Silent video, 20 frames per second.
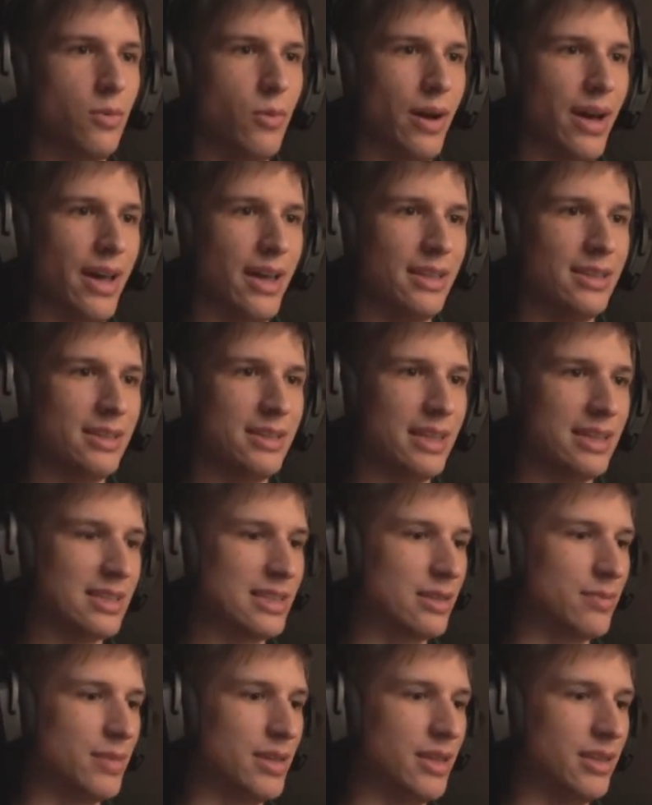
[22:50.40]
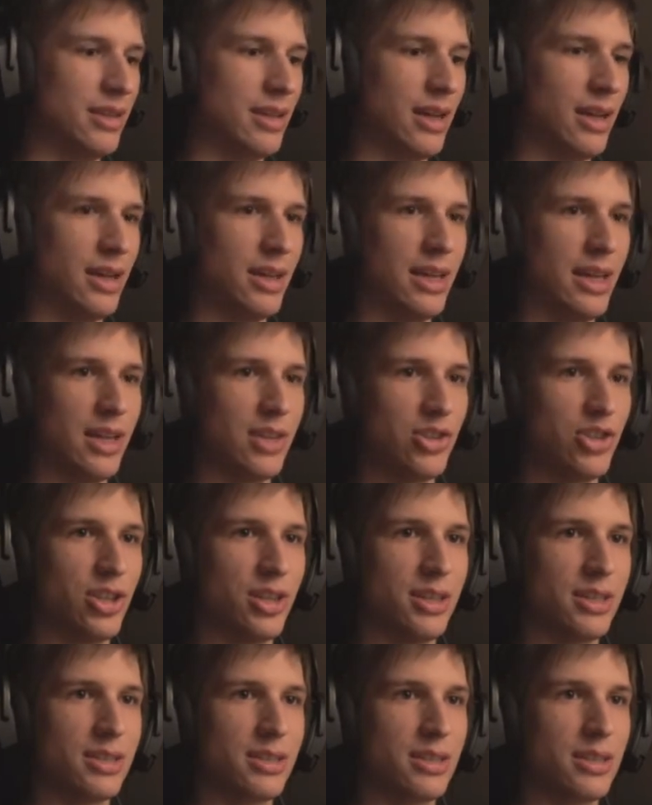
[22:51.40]
Wait, does that mean I can not
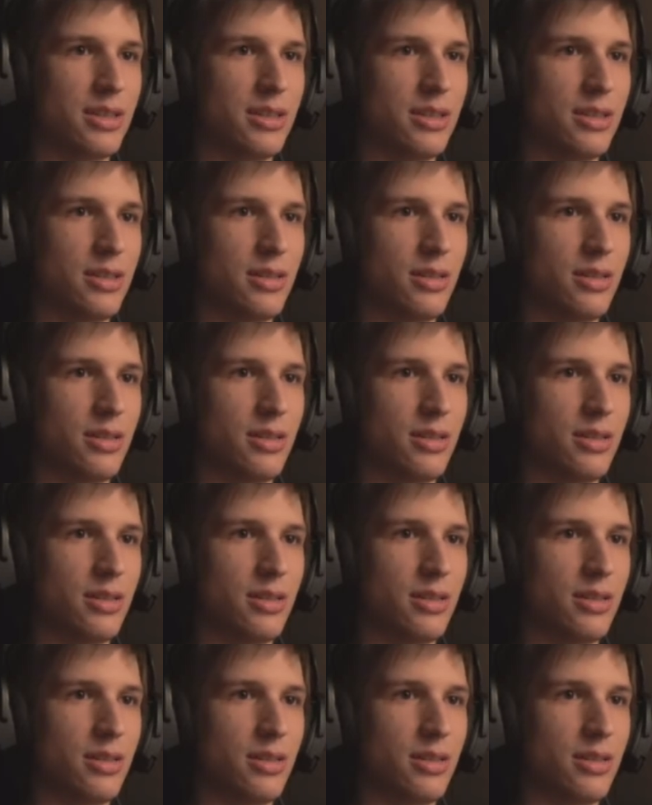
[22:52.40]
just...